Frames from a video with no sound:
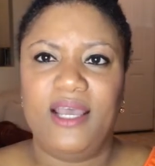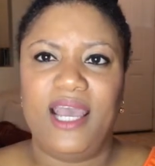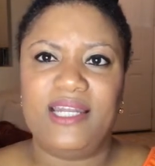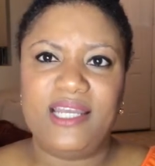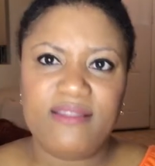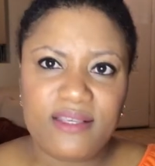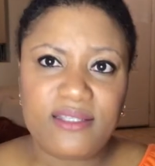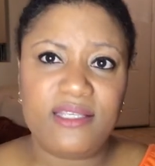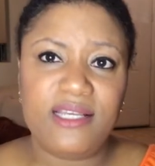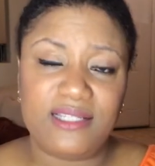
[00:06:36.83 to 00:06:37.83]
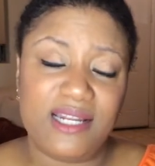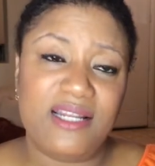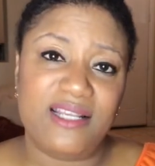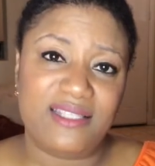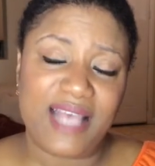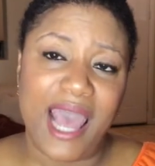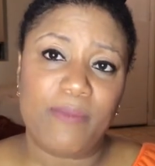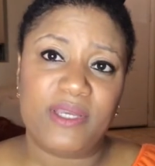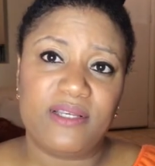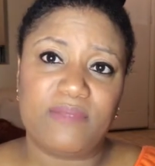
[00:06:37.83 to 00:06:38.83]
And in this season, and it's
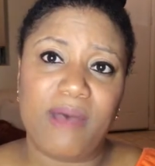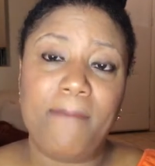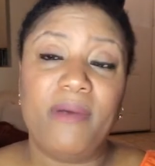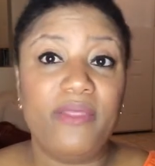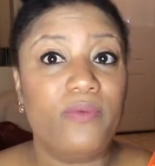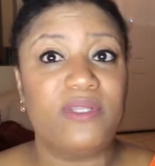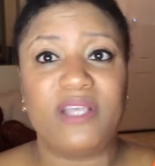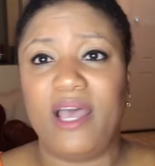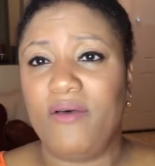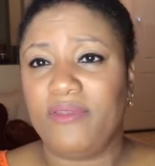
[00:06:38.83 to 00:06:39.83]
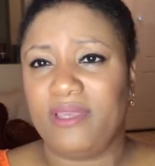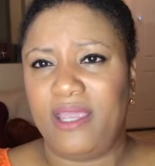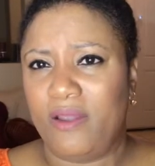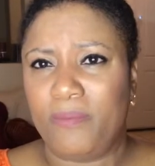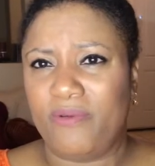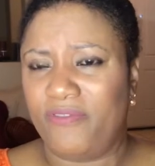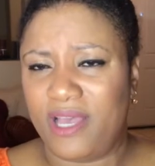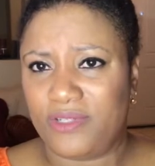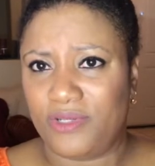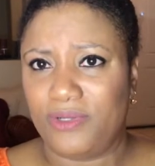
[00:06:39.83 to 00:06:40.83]
sad because my mother was a healthcare
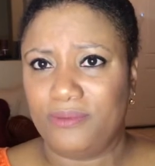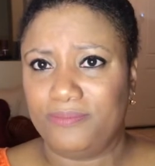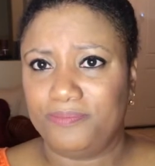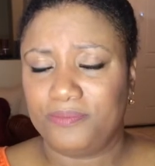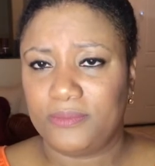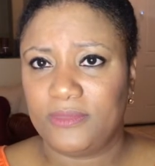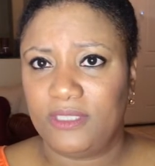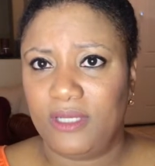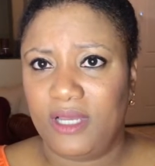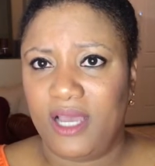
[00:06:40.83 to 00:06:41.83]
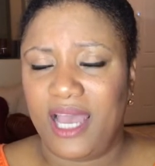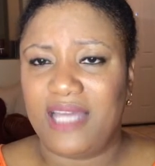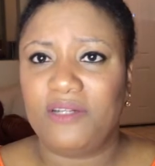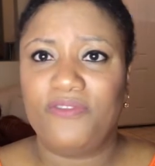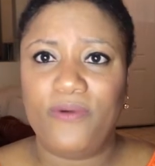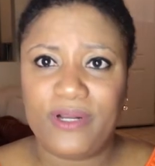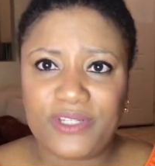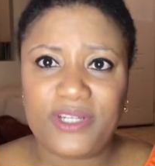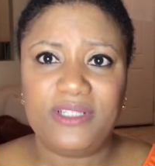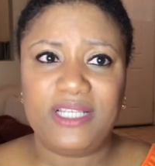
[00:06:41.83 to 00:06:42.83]
professional. And
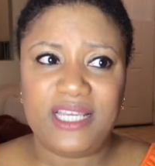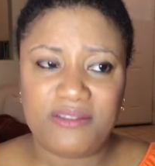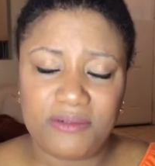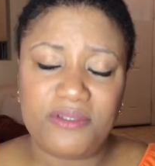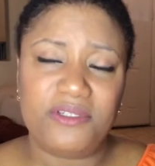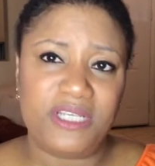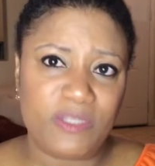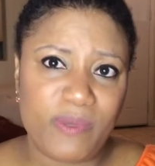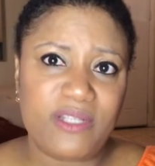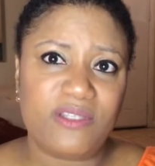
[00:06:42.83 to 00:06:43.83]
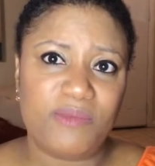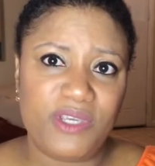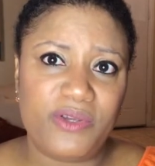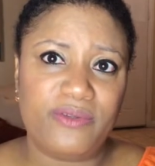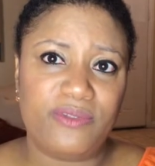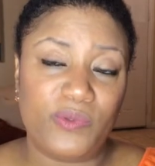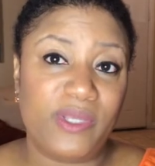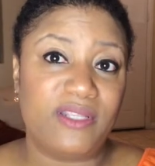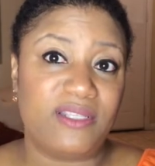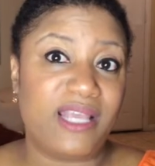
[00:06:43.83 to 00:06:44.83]
unfortunately, she spent some years
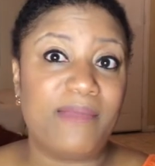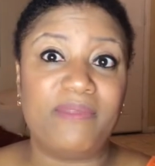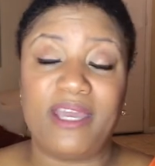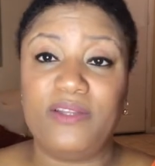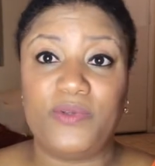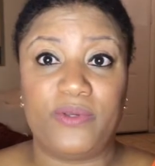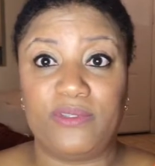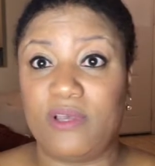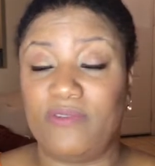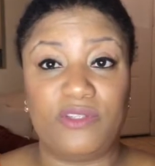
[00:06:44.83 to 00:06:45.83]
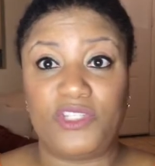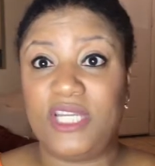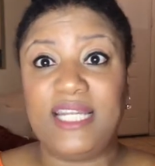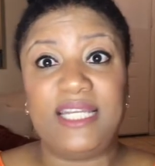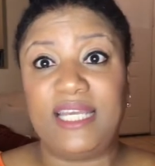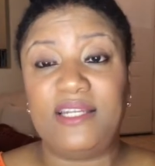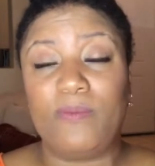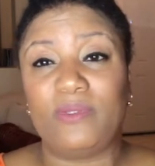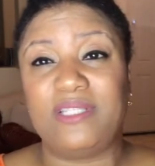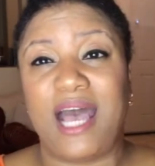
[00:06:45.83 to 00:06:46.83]
doing the same thing to herself. Now, she didn't end
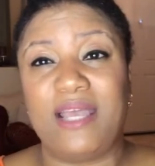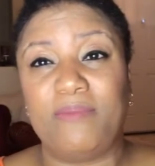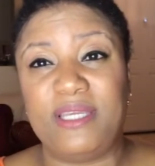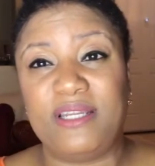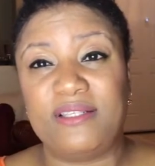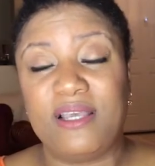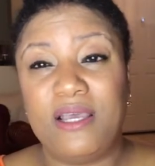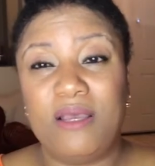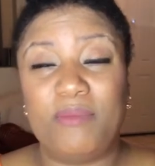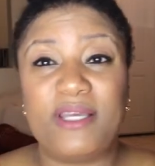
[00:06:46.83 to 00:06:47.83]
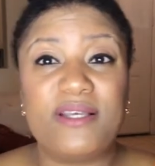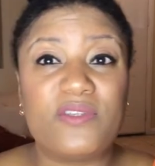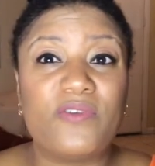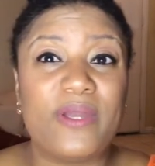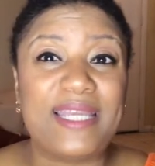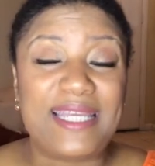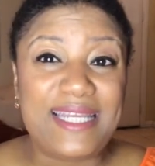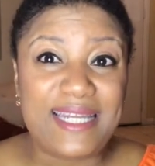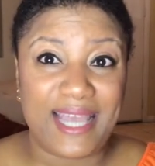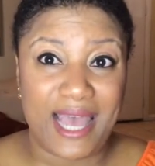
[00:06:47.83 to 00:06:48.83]
up with diabetes because of her
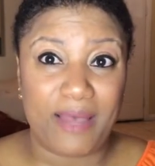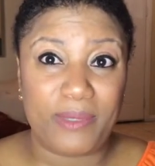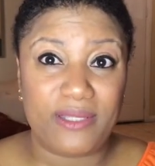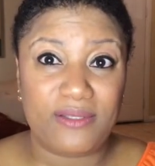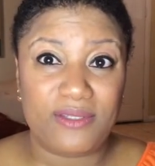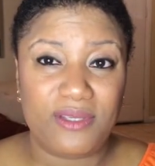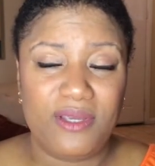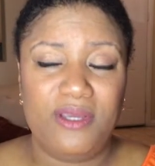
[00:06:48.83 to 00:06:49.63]
eating habits.